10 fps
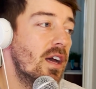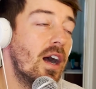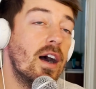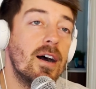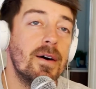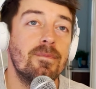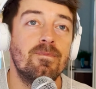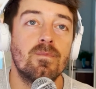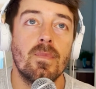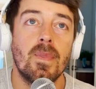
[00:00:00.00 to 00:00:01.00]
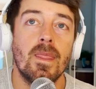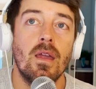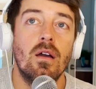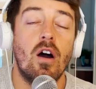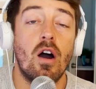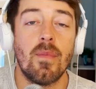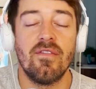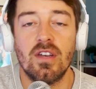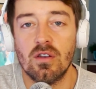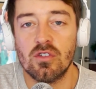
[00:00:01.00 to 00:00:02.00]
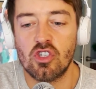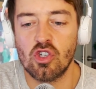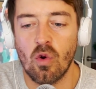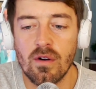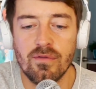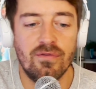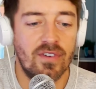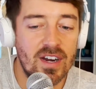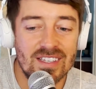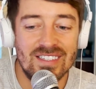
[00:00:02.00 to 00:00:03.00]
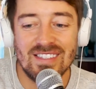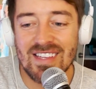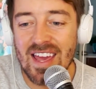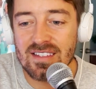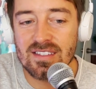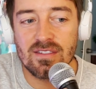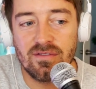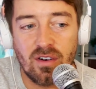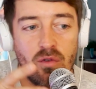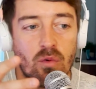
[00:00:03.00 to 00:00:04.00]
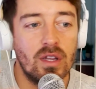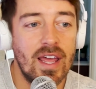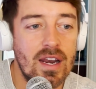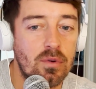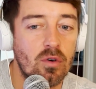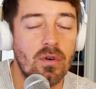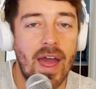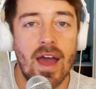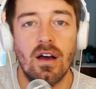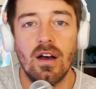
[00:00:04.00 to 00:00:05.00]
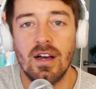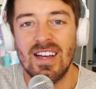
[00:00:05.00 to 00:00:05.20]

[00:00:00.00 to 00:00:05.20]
Um, all my videos short funny skits very relatable uh,